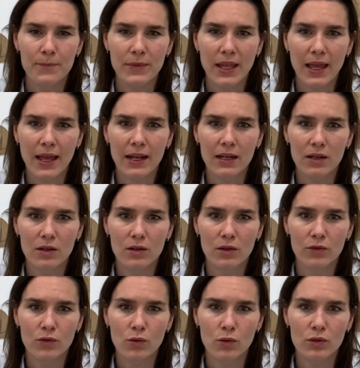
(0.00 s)
And
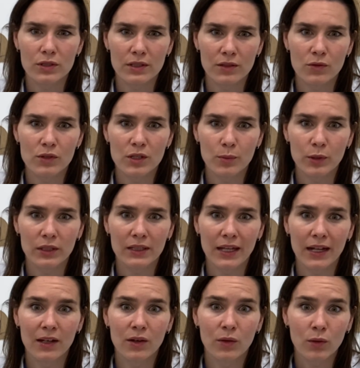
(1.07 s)
of course, the recipient
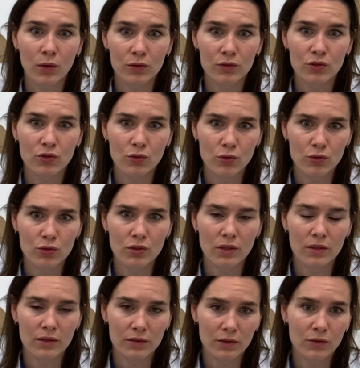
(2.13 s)
cannot choose
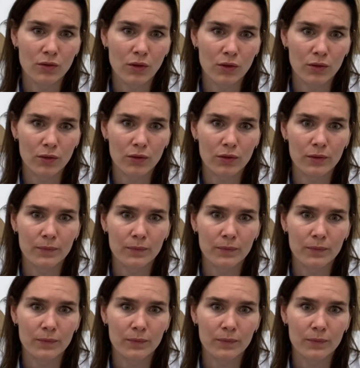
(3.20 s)
the donor.